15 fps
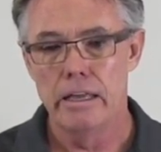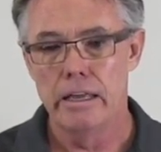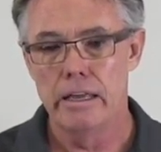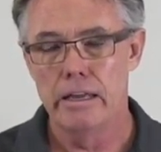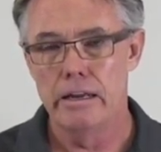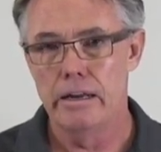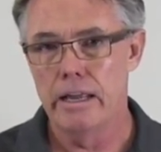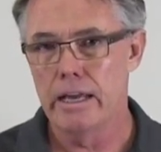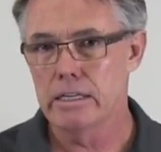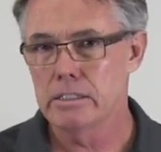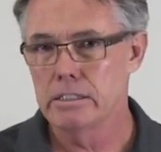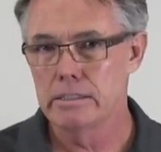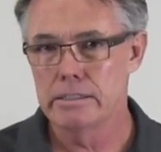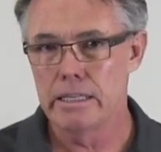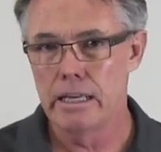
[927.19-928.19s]
In an
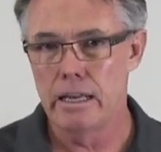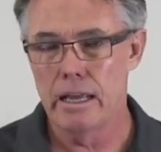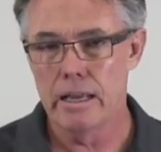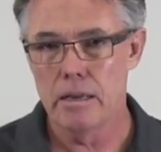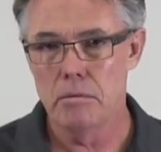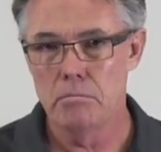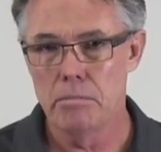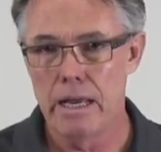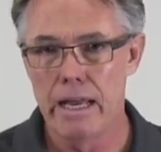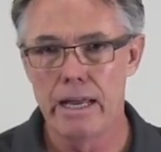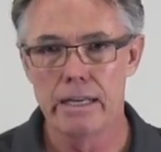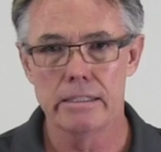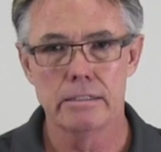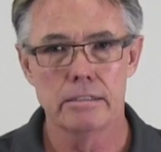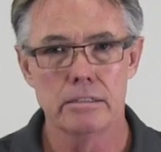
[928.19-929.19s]
action, say like a
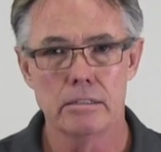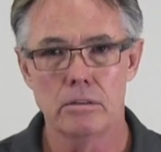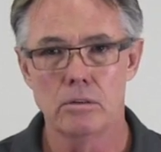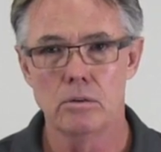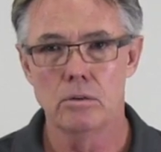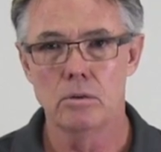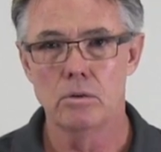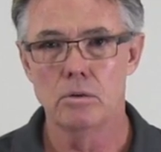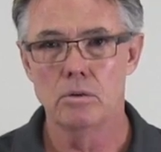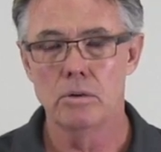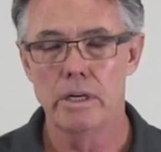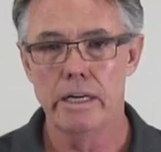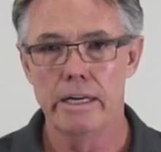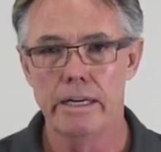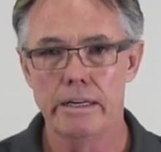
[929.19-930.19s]
Bat
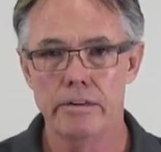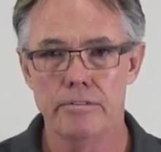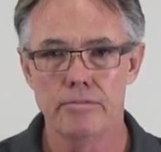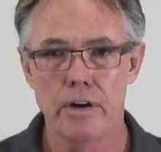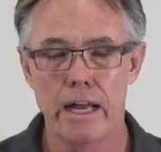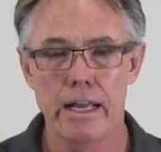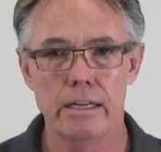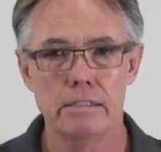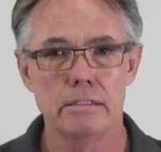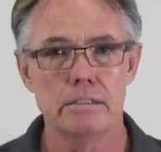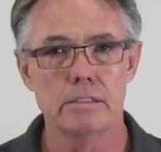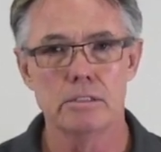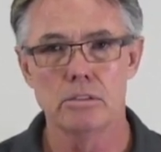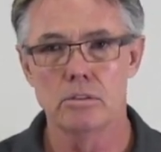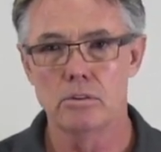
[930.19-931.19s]
or a
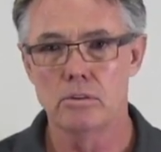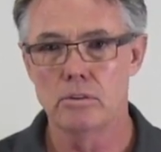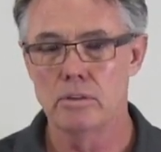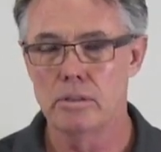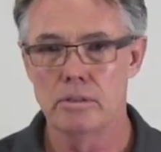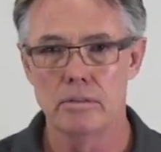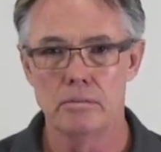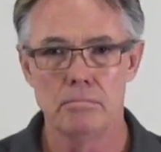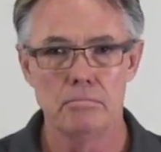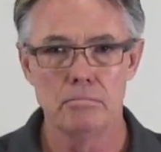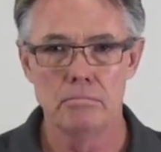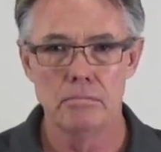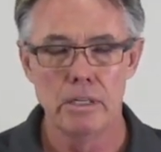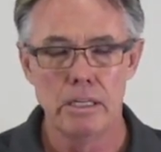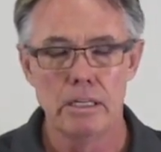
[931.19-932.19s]
Defiance or a
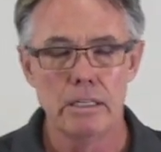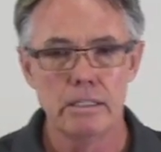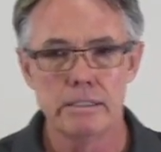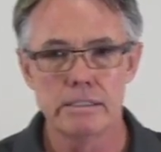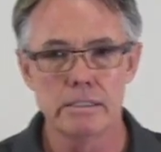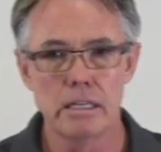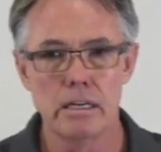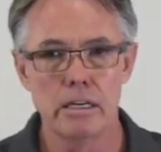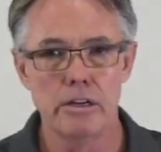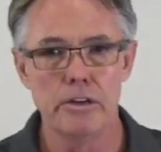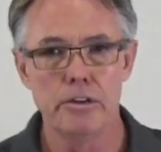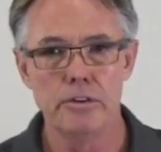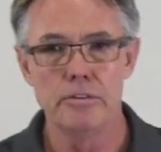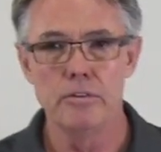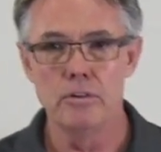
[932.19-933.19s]
Stella,
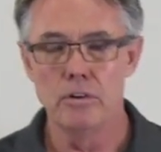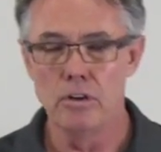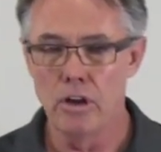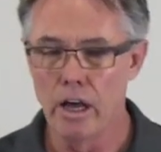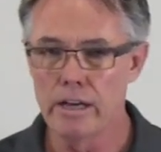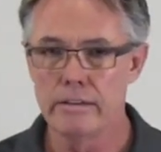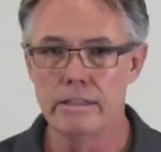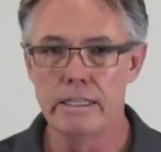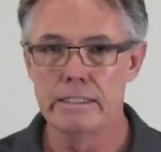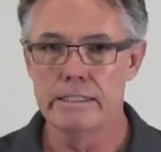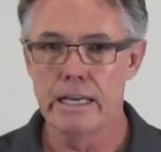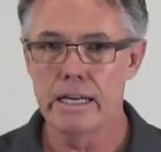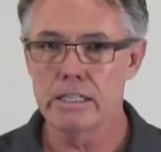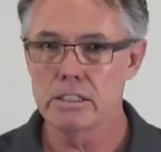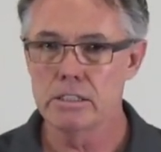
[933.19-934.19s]
a lot of
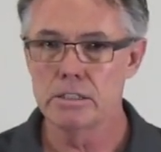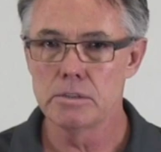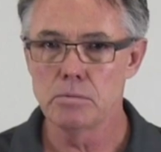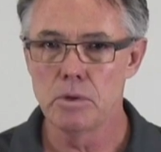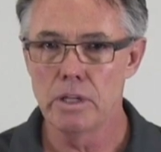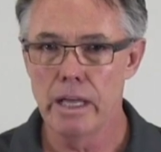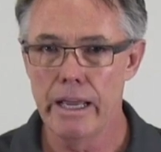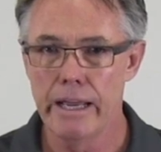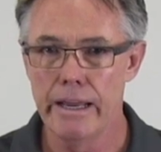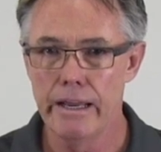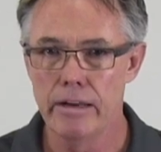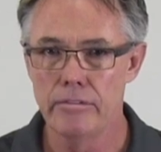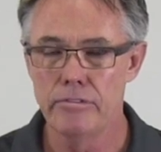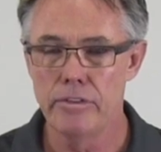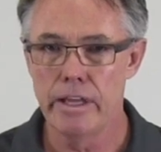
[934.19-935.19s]
these actions will
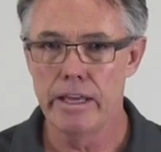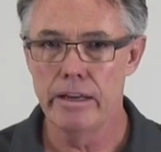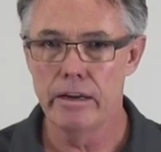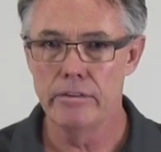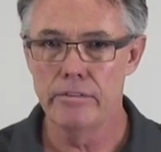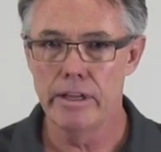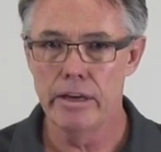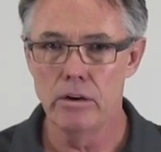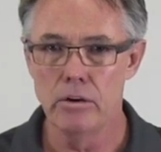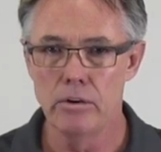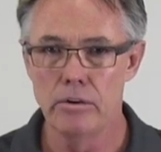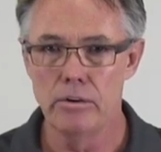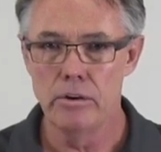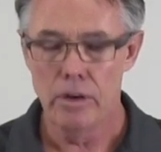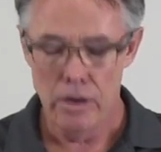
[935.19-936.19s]
have their
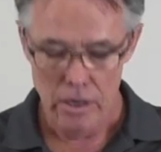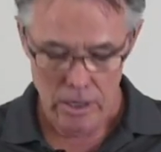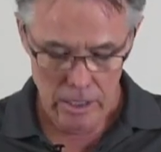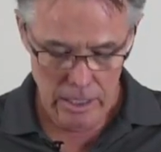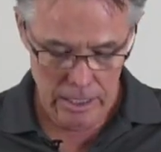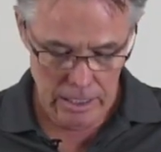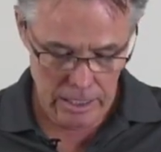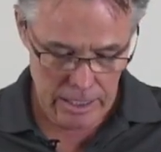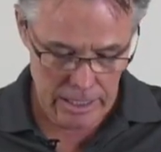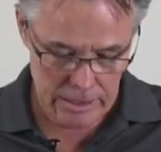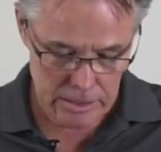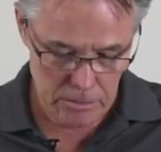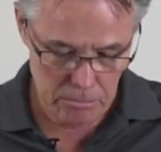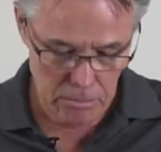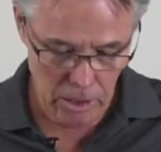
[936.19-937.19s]
own
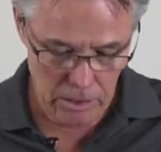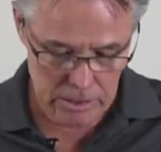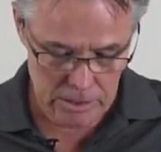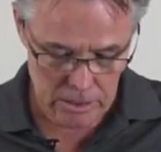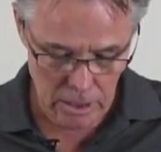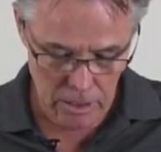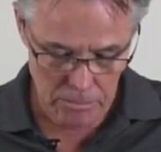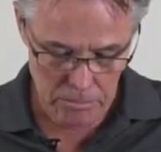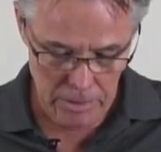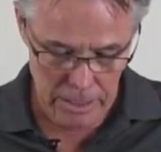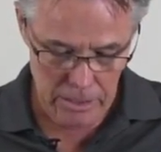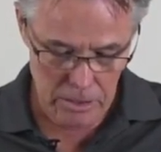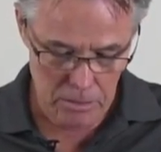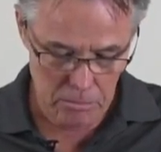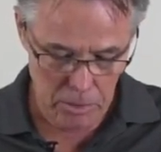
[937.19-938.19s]
custom bolt
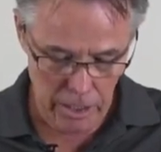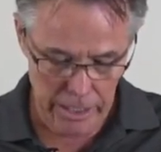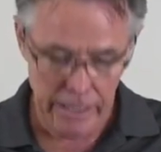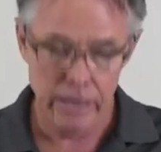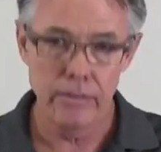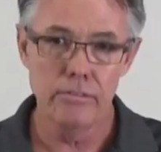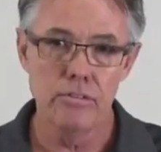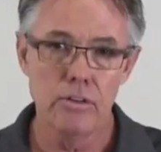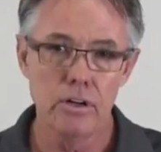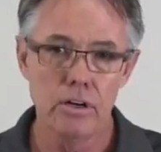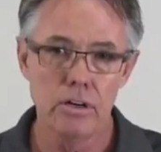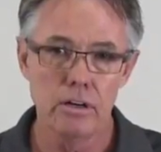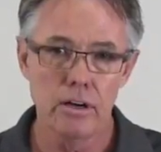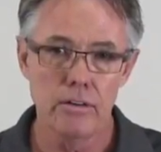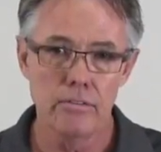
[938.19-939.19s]
stop in the body of
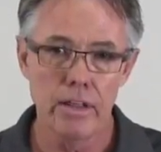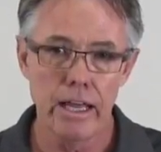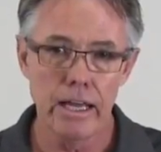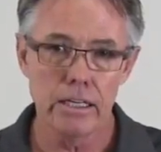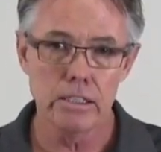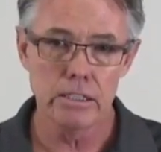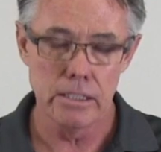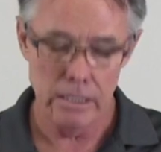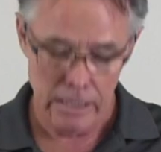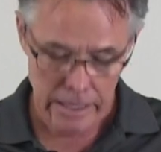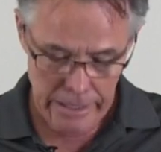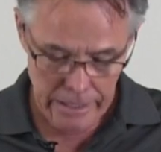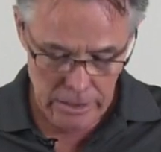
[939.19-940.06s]
the action.